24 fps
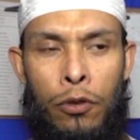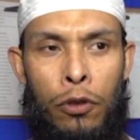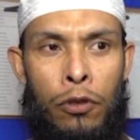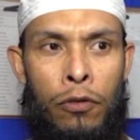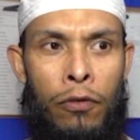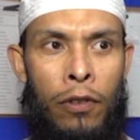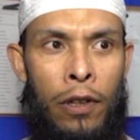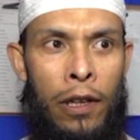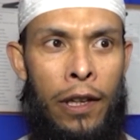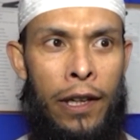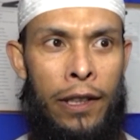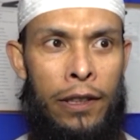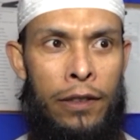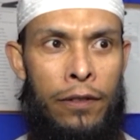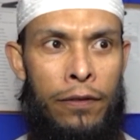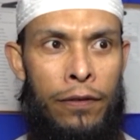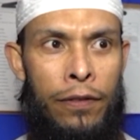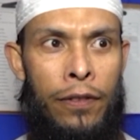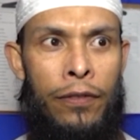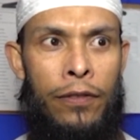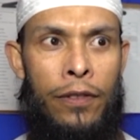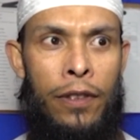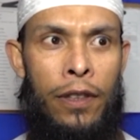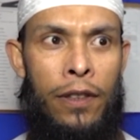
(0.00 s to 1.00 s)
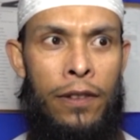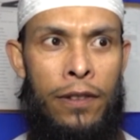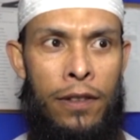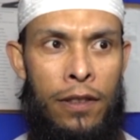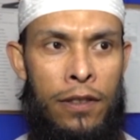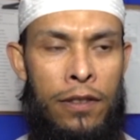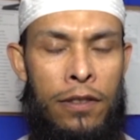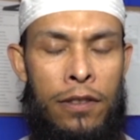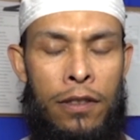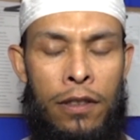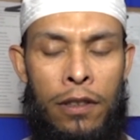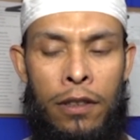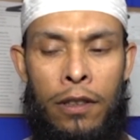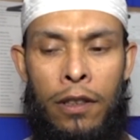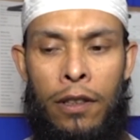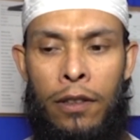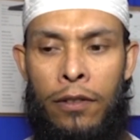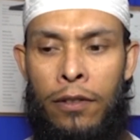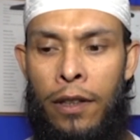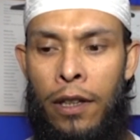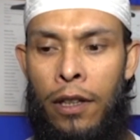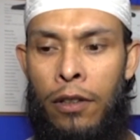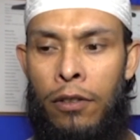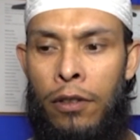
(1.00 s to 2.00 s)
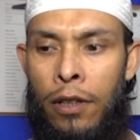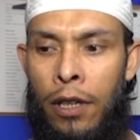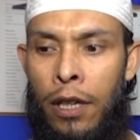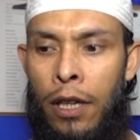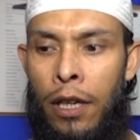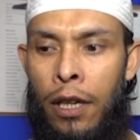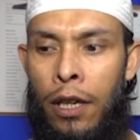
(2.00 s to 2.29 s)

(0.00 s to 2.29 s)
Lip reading: It's over like 15-16 years now,